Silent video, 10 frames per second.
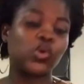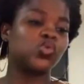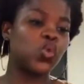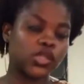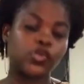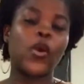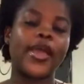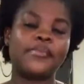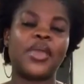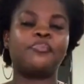today is your first
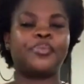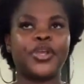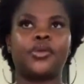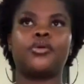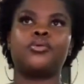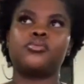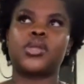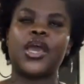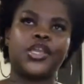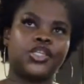time coming across our
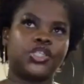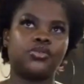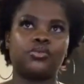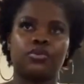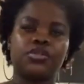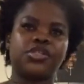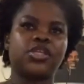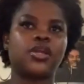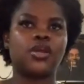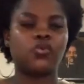videos,
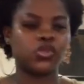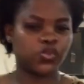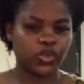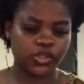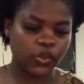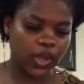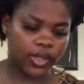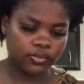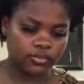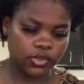please don't forget to like,
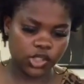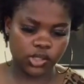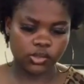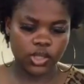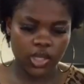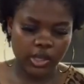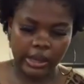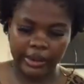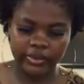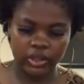share
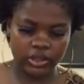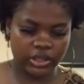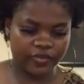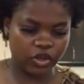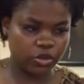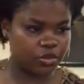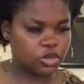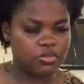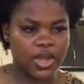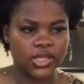and
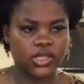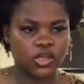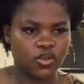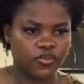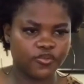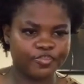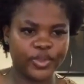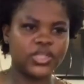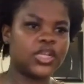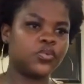subscribe. And to our
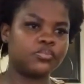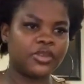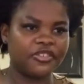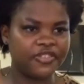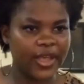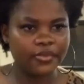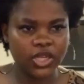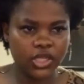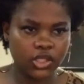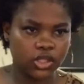returning subscribers,
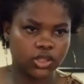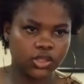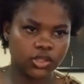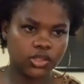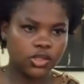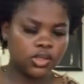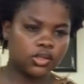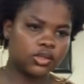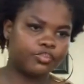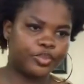we always say big
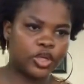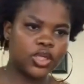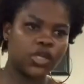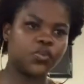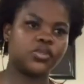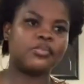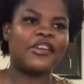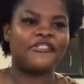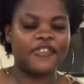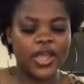thank you to you.
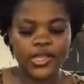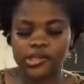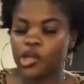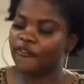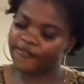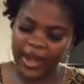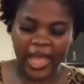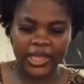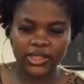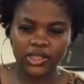Thank you so much for
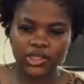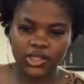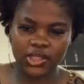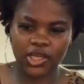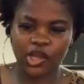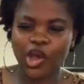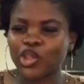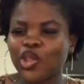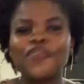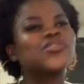always watching.
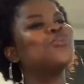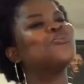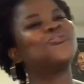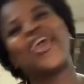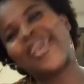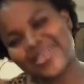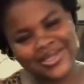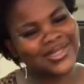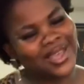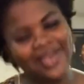If you know you
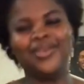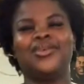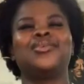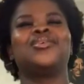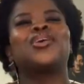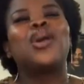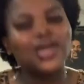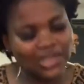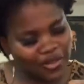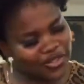have been watching us for
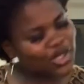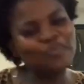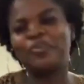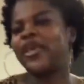so long